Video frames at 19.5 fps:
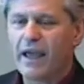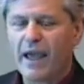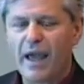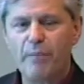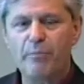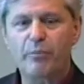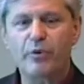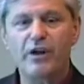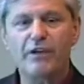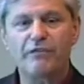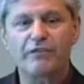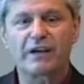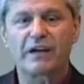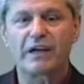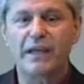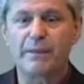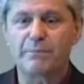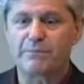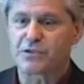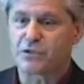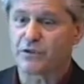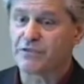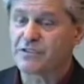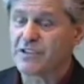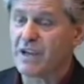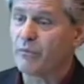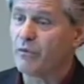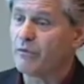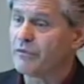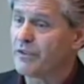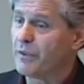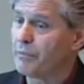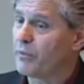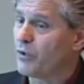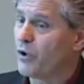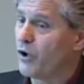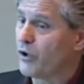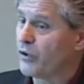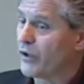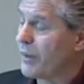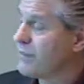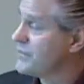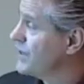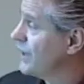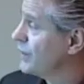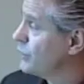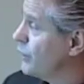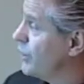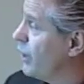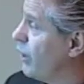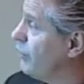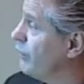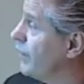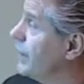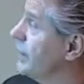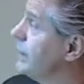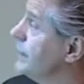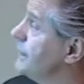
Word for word: a, a brief glimpse of some of the programs that we offer.